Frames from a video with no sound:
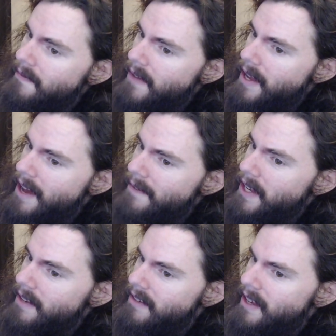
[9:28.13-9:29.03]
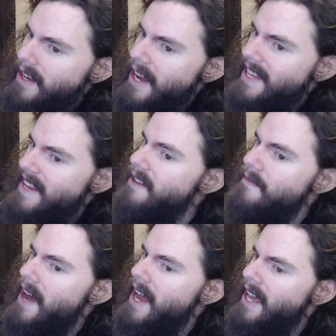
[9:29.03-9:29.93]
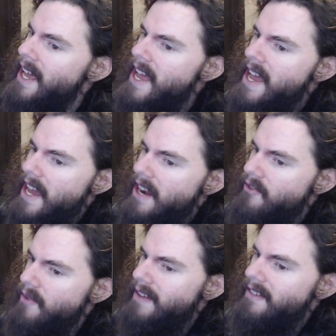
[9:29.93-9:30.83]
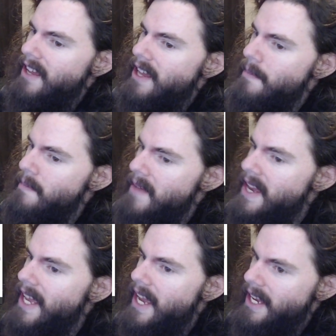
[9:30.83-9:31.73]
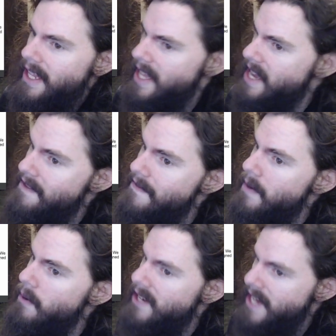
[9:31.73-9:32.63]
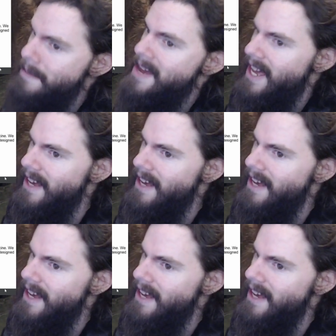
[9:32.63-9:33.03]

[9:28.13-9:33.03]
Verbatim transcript: efficacy in identifying and addressing and mitigating the infodemic.